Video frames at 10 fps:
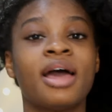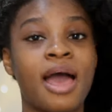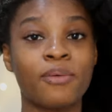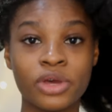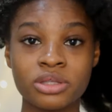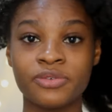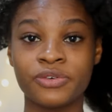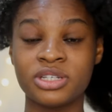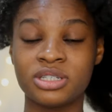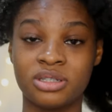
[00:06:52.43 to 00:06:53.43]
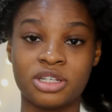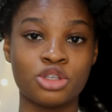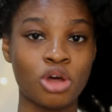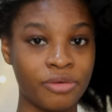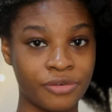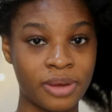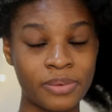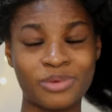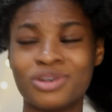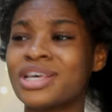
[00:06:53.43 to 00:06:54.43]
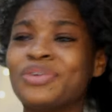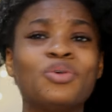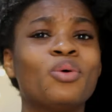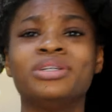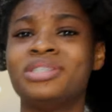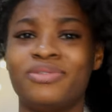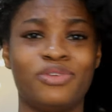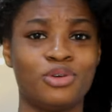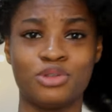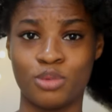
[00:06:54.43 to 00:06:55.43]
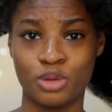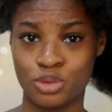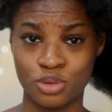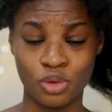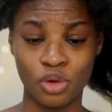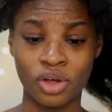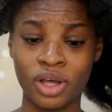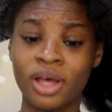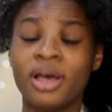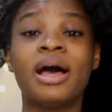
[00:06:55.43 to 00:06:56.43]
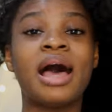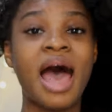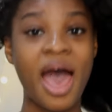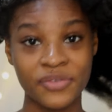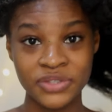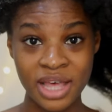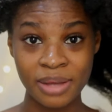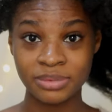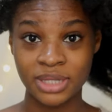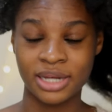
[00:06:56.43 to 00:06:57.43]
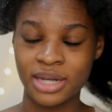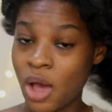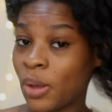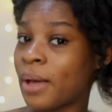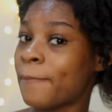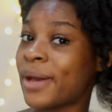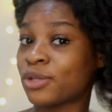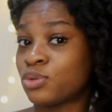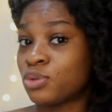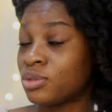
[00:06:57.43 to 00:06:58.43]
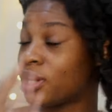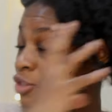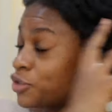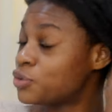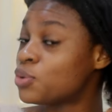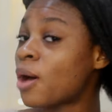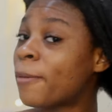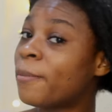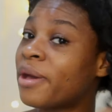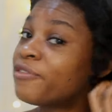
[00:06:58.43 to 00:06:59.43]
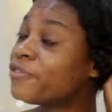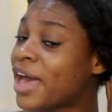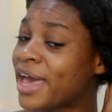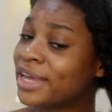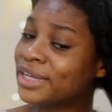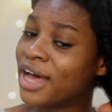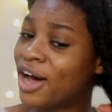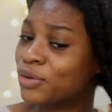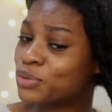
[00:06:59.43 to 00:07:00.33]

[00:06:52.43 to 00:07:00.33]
I'm going to finish this off camera because I don't want this video to be too long. After I'm done, I'll come back to let you know about my final